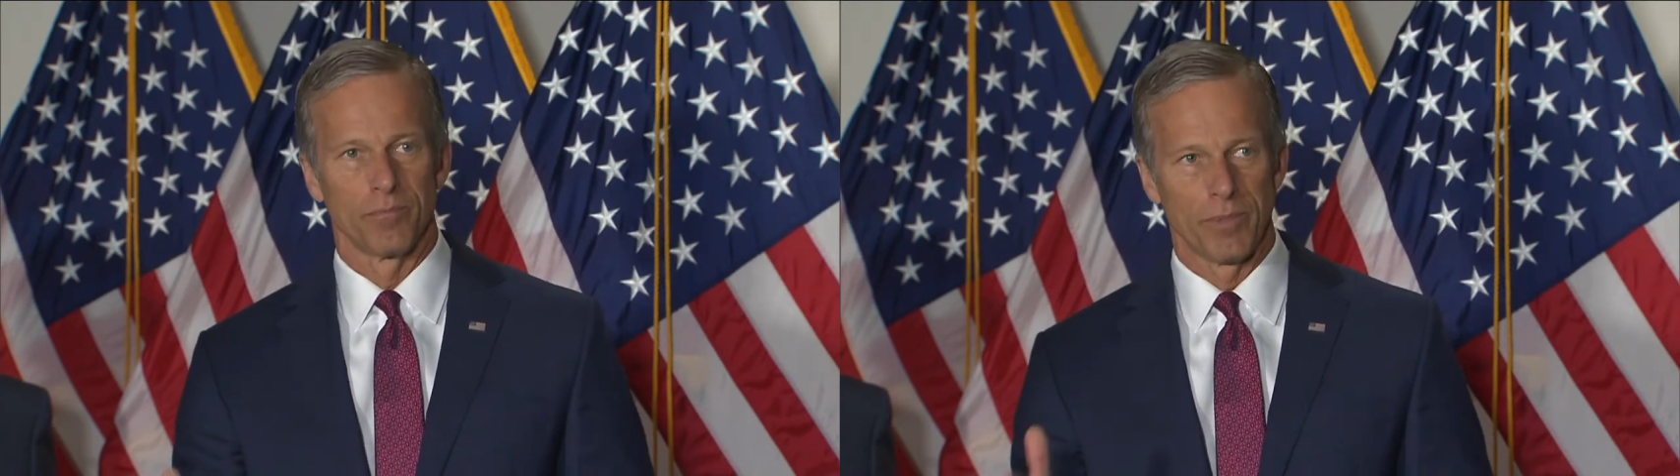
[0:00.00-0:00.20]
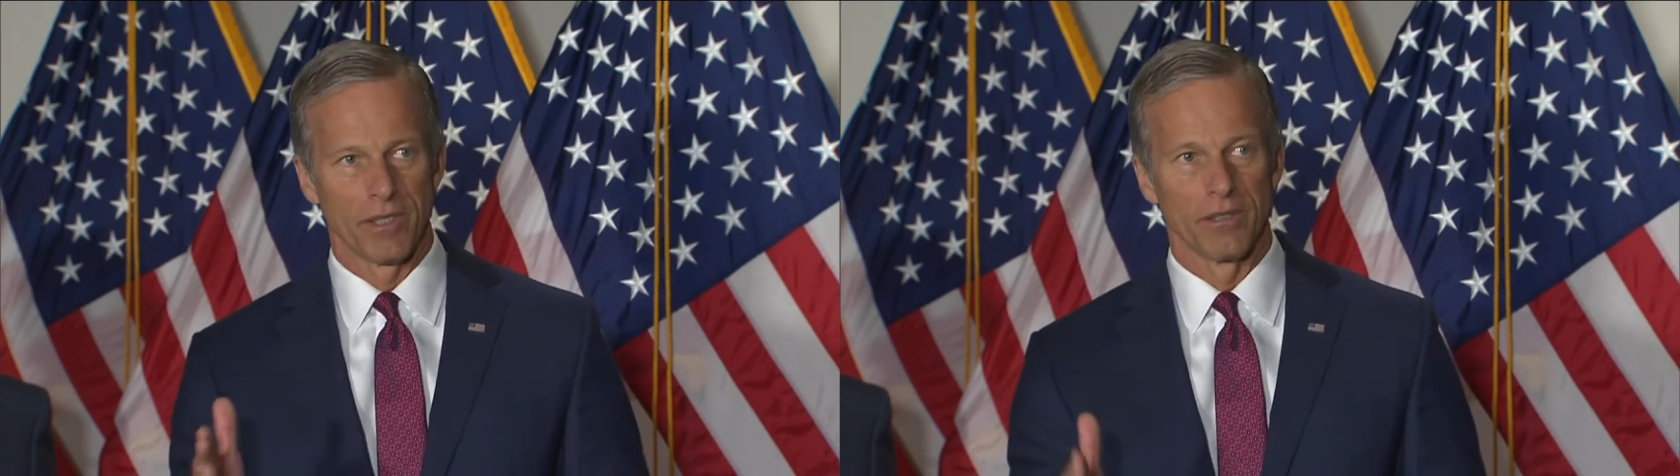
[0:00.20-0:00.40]

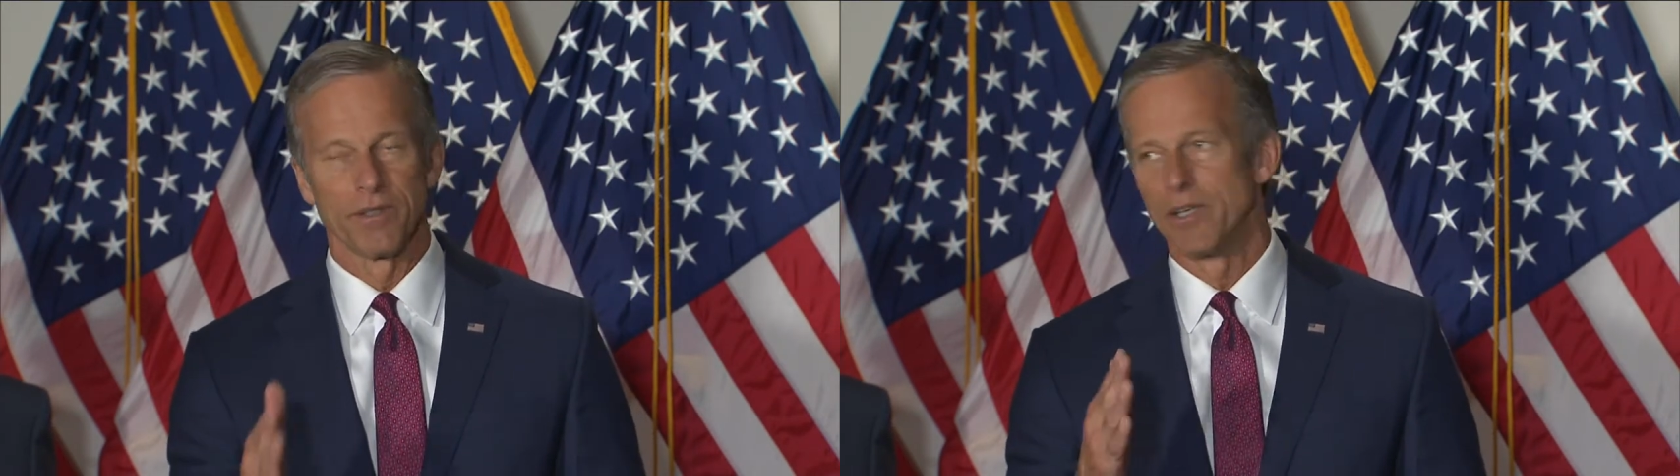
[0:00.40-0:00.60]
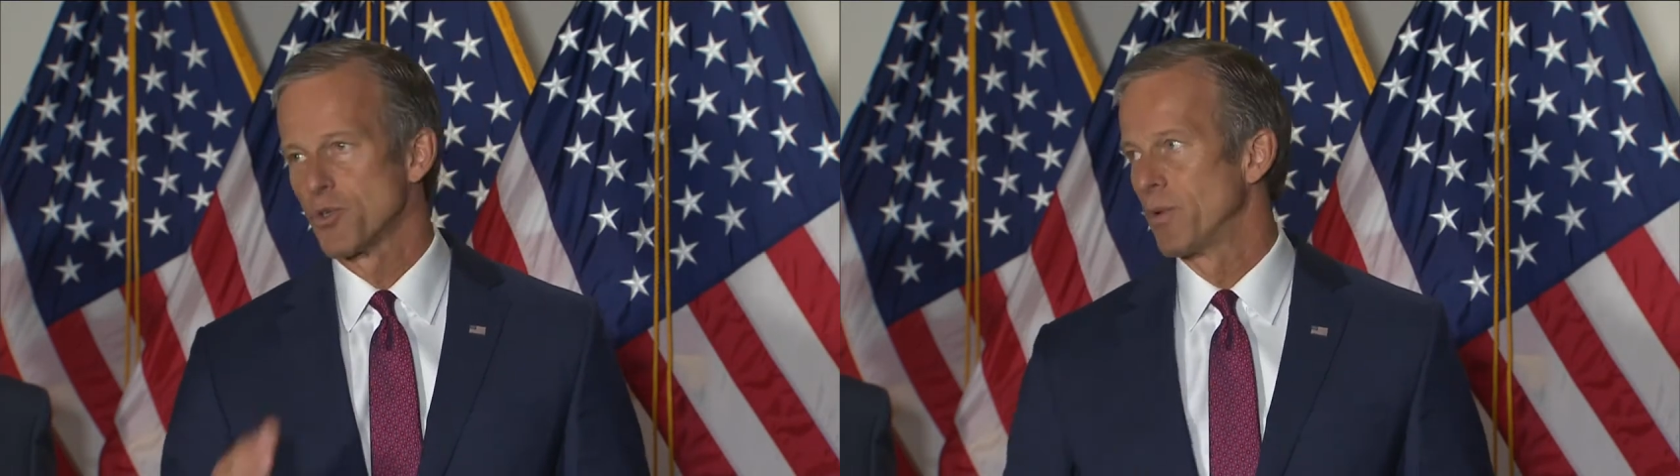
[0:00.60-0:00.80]
bill
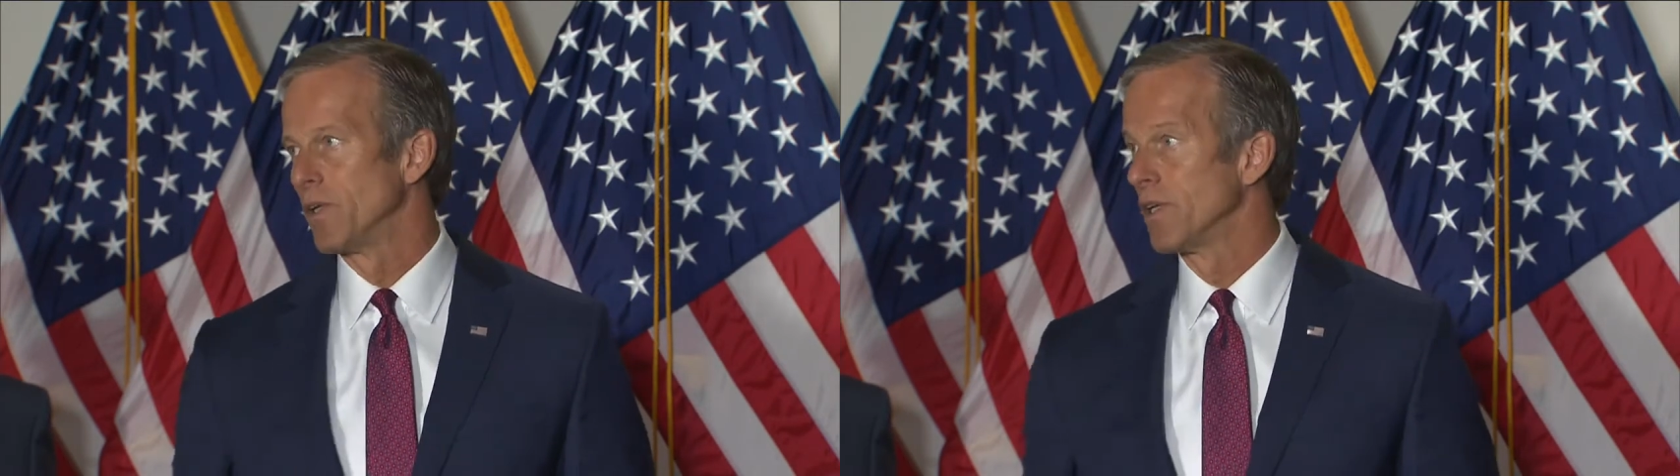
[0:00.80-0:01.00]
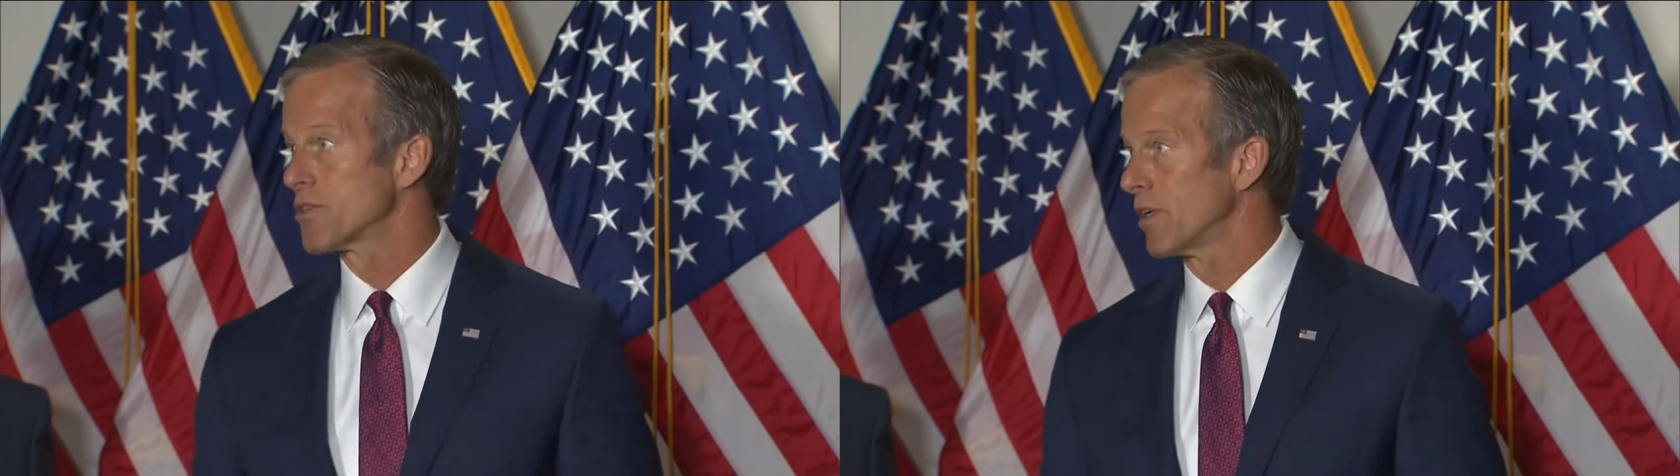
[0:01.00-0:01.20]
that is
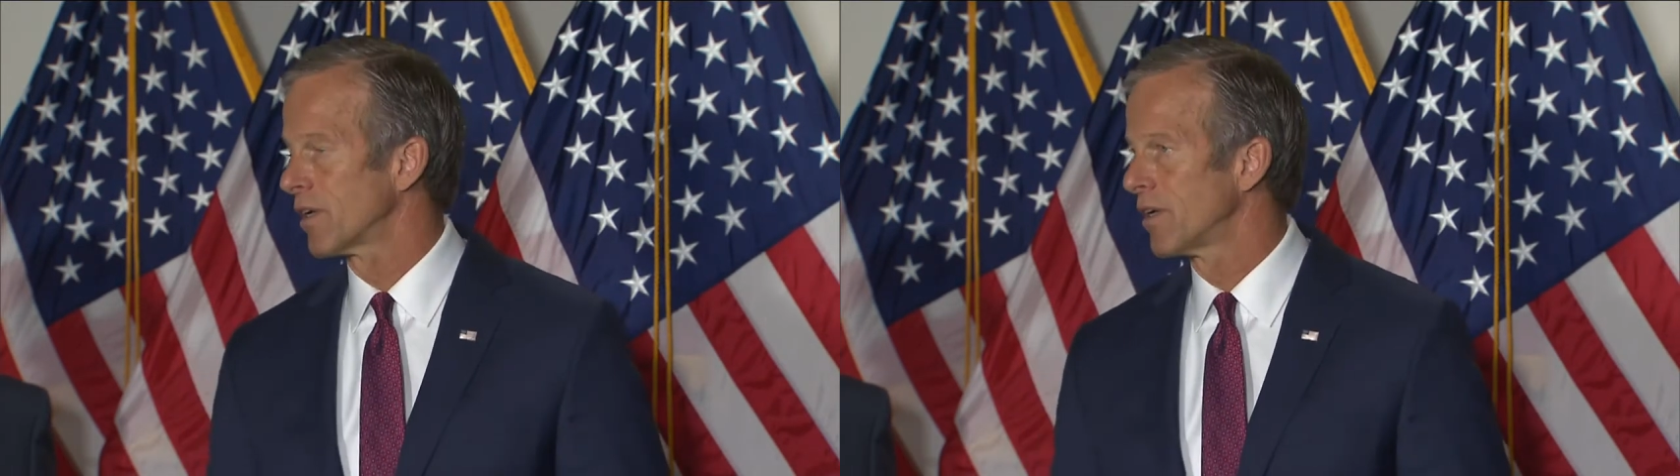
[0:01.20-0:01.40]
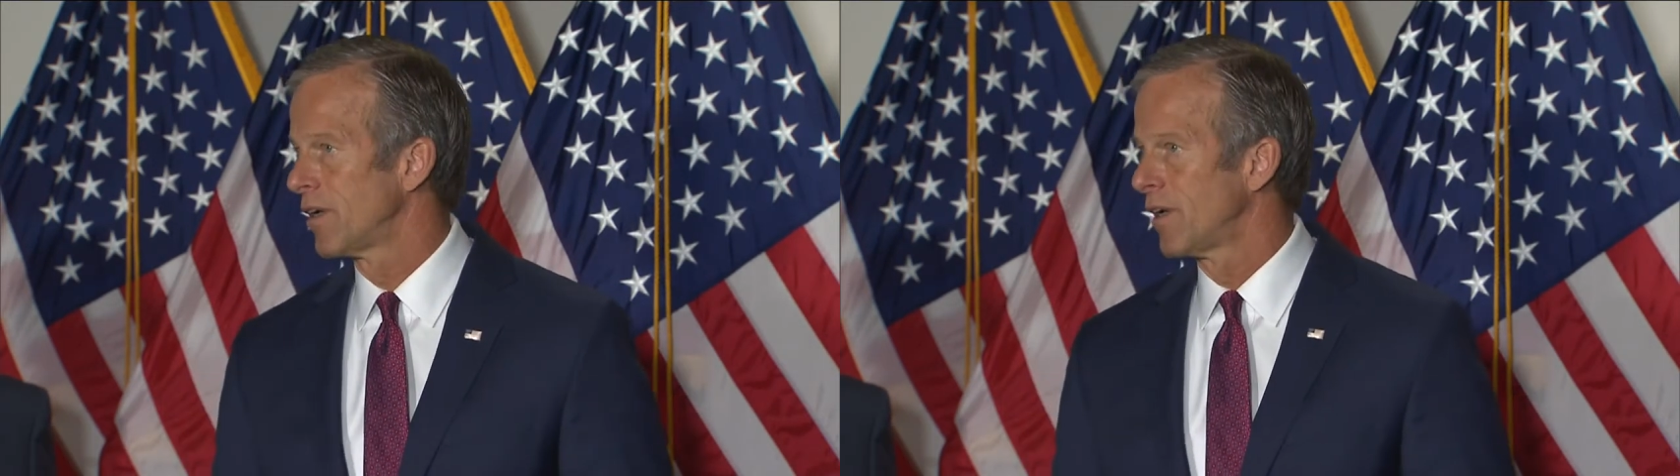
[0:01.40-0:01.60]
realistic.